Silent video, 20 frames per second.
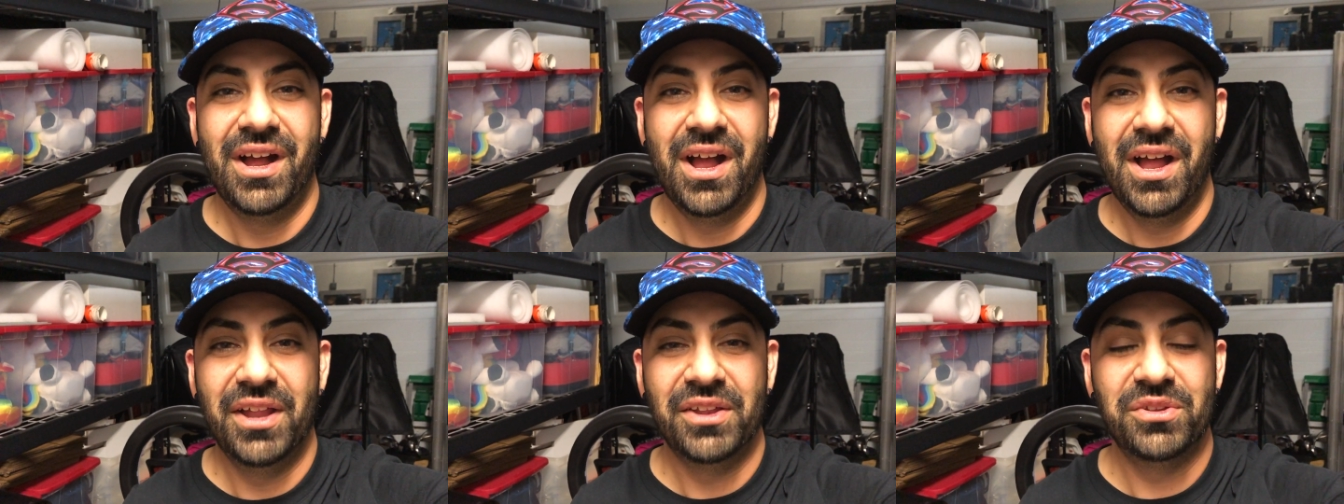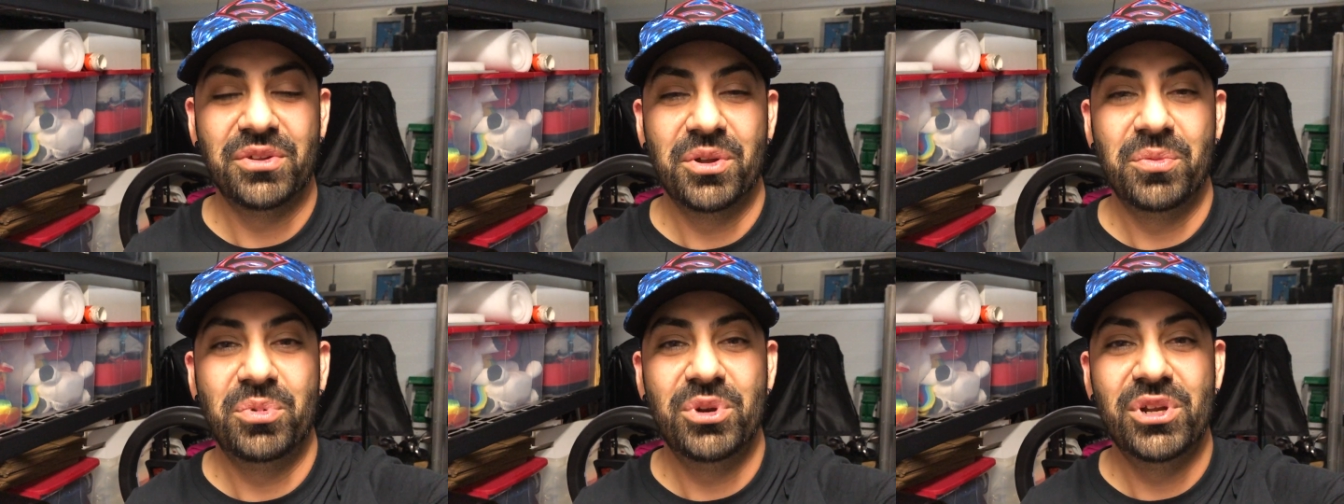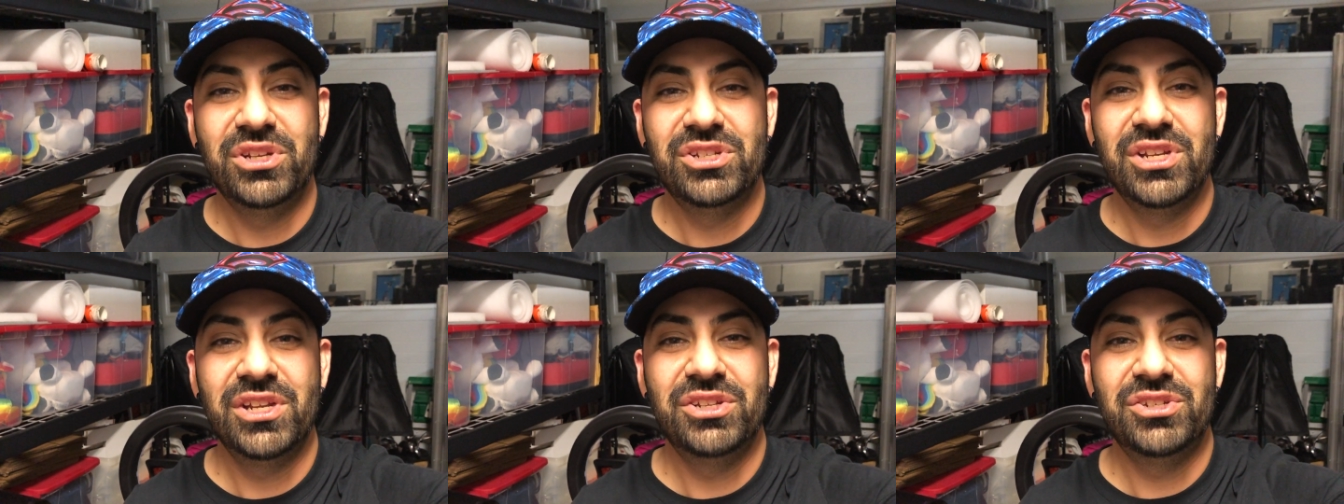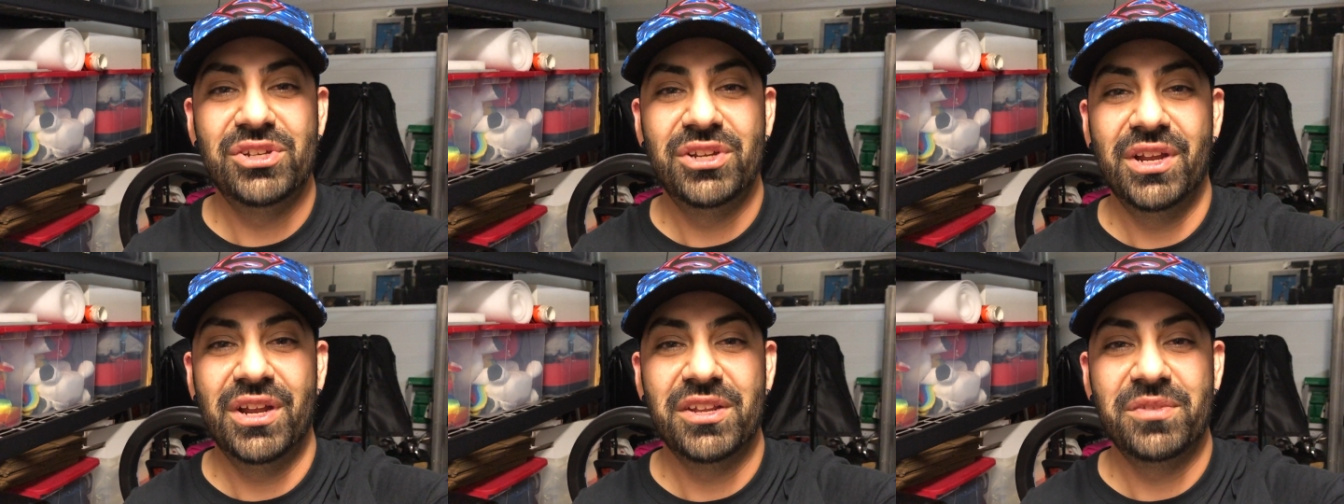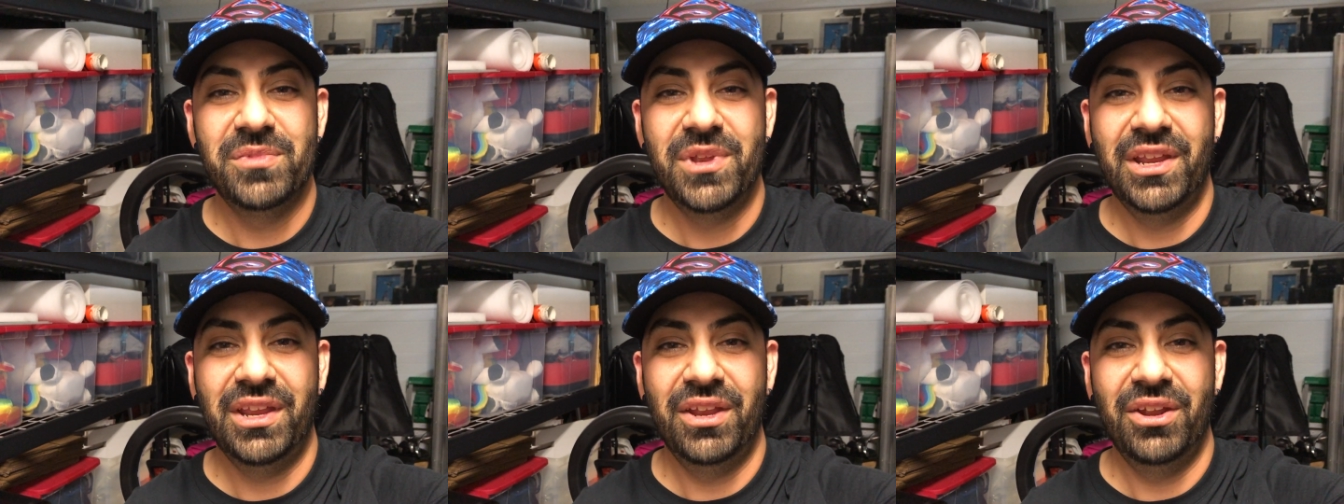So I appreciate you guys
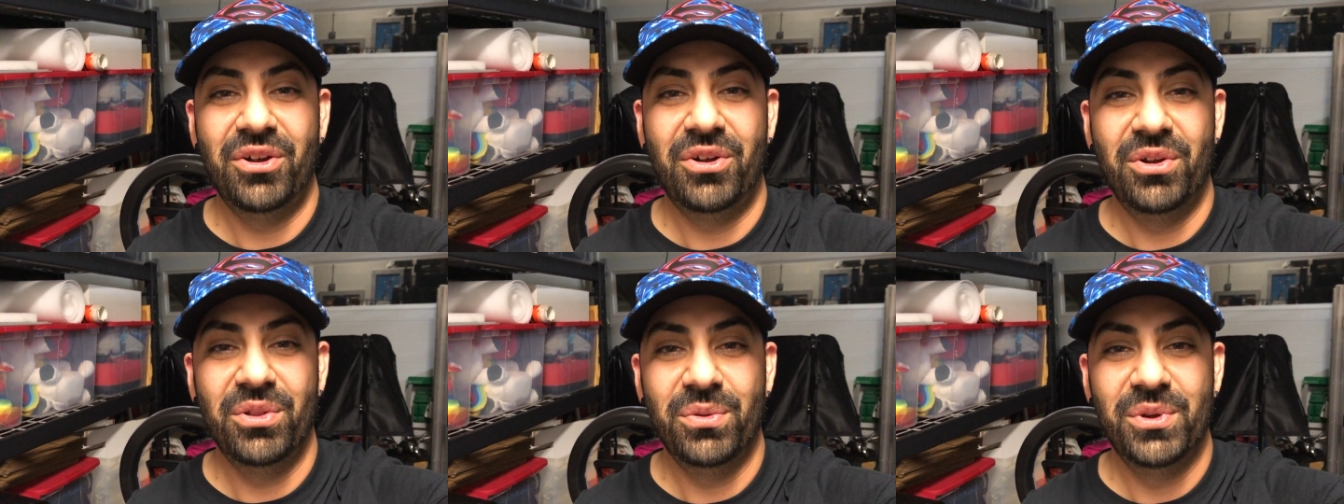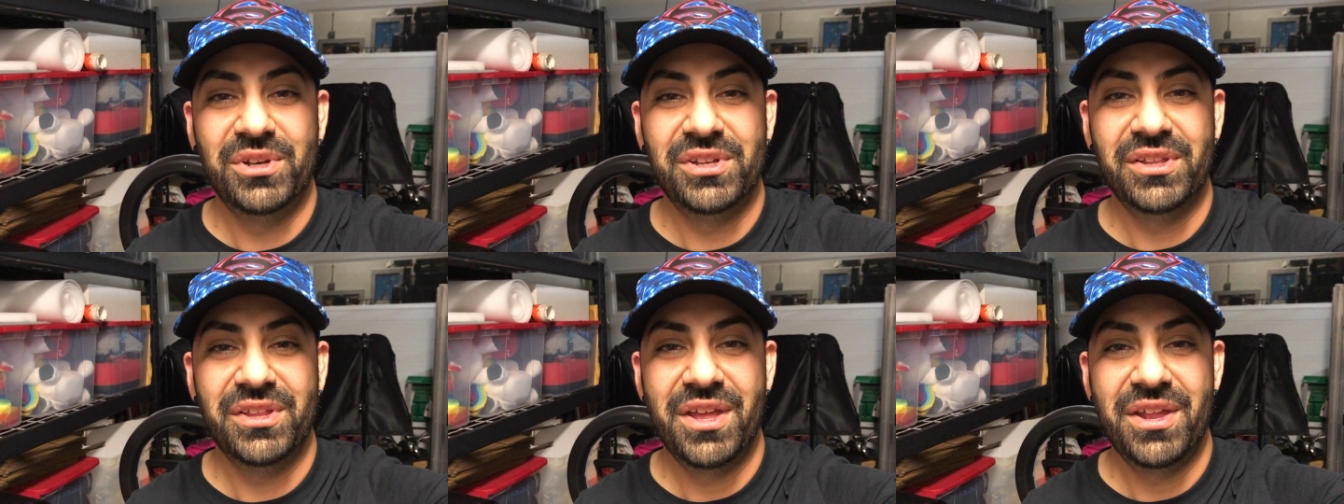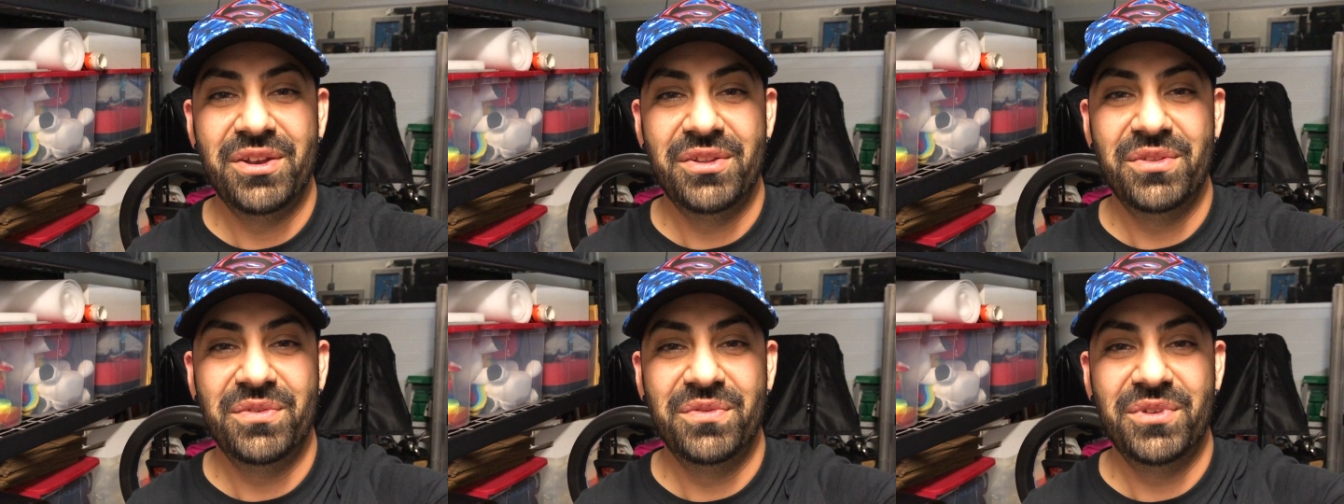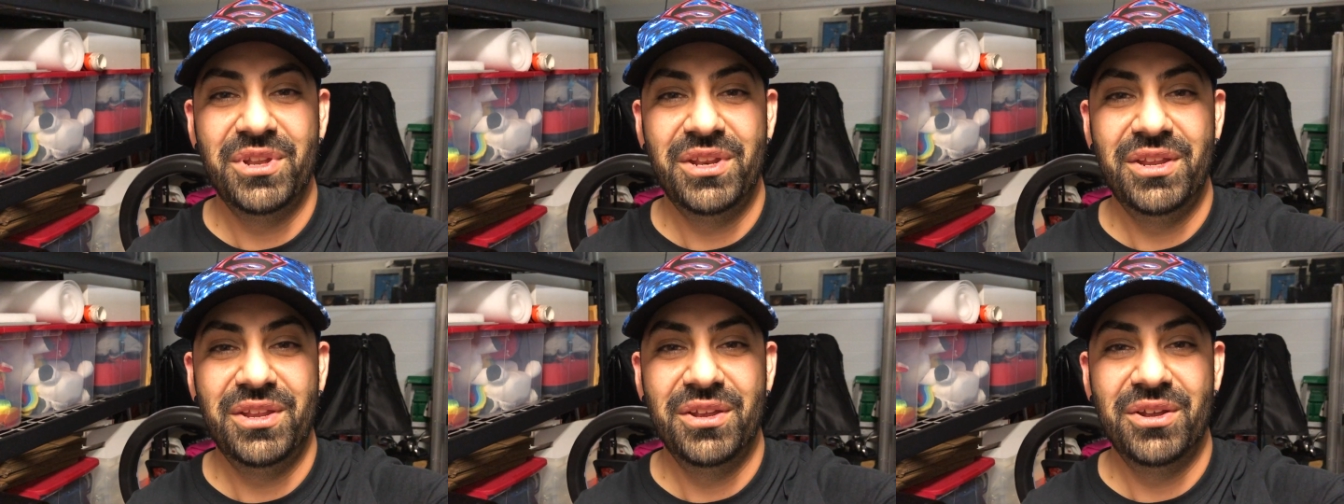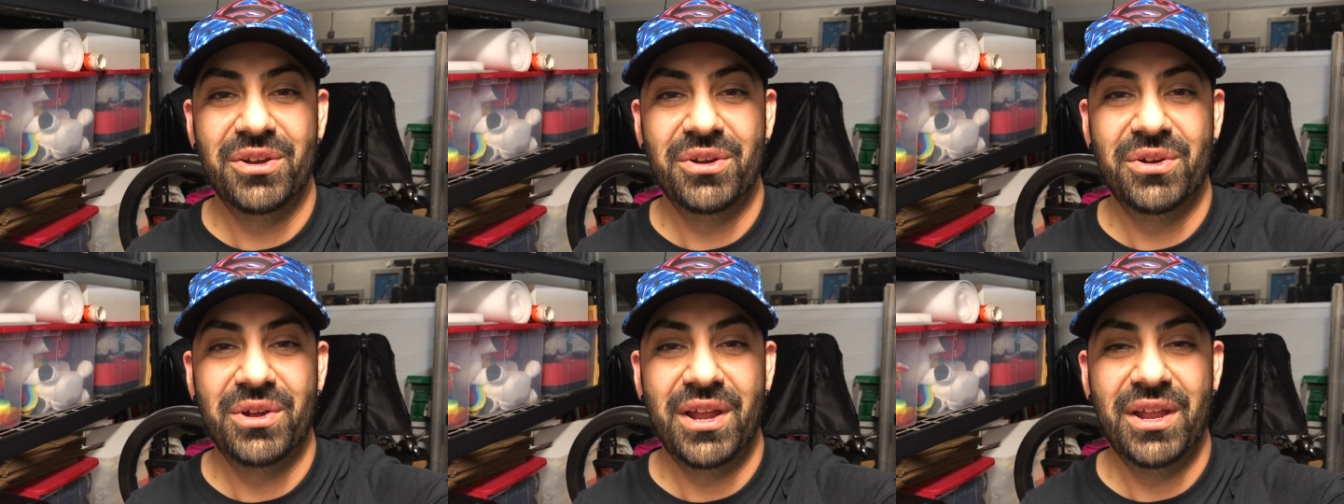making it all the way to the end of the
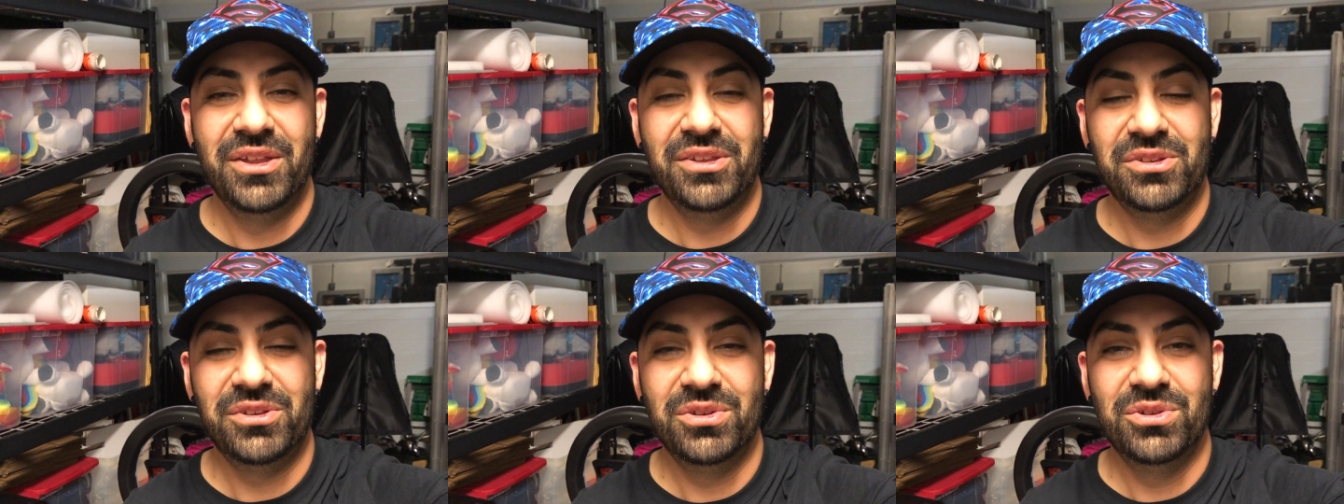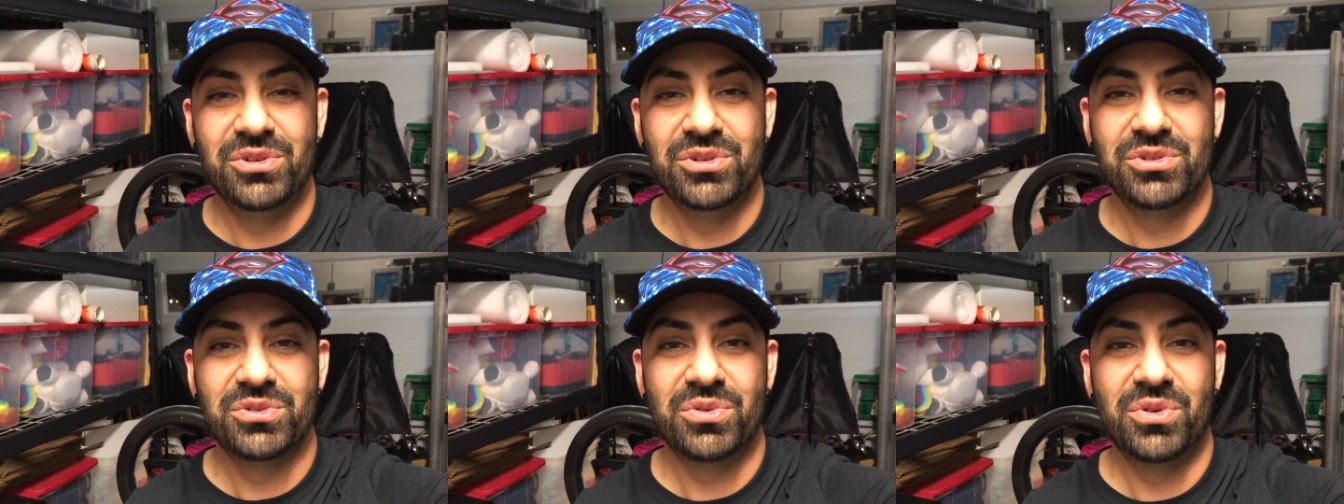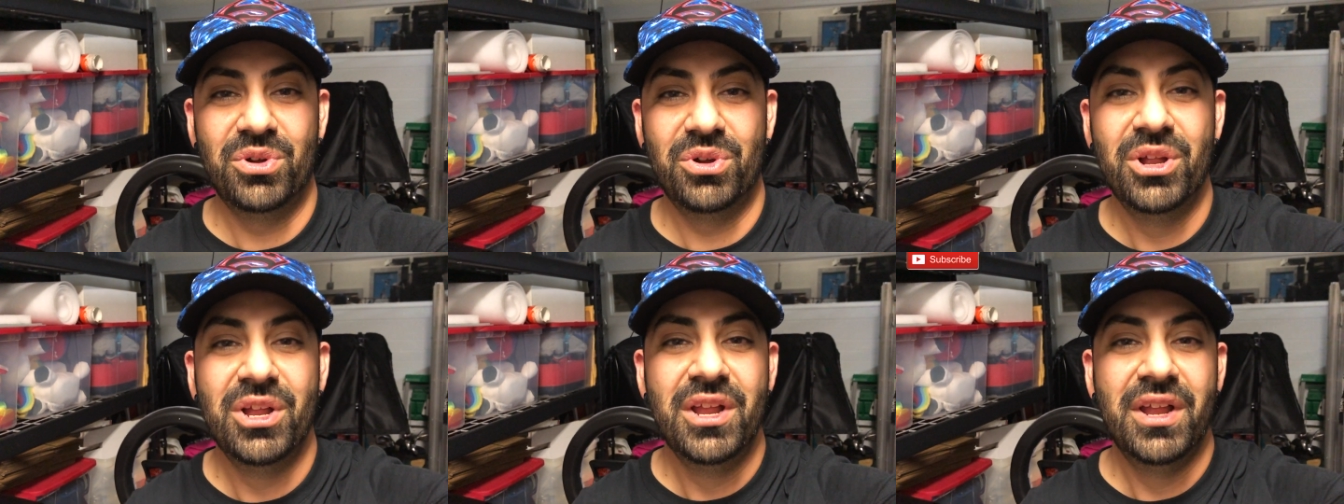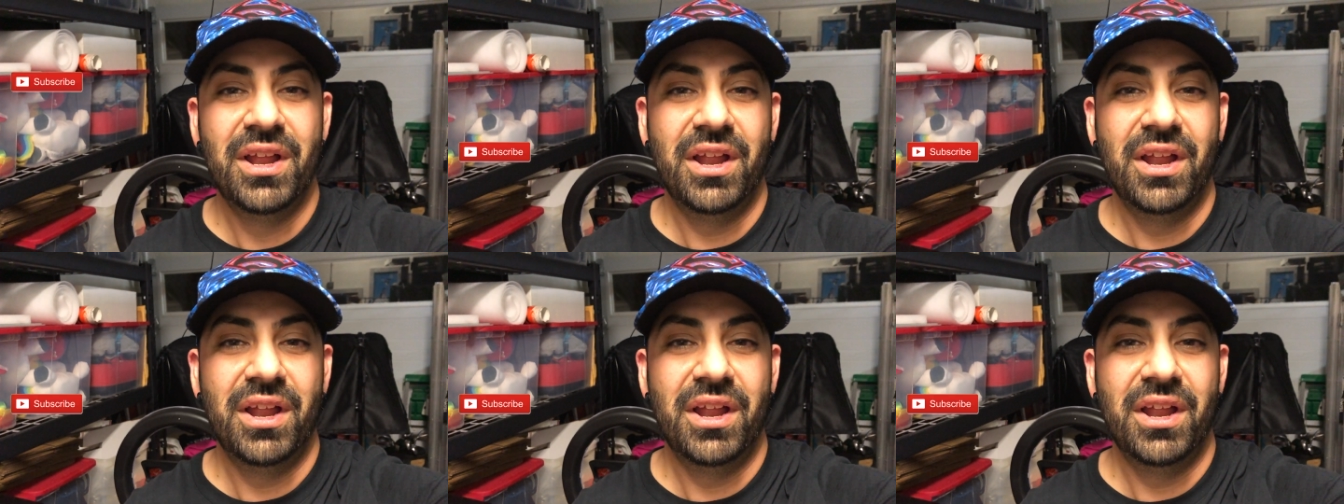video as usual.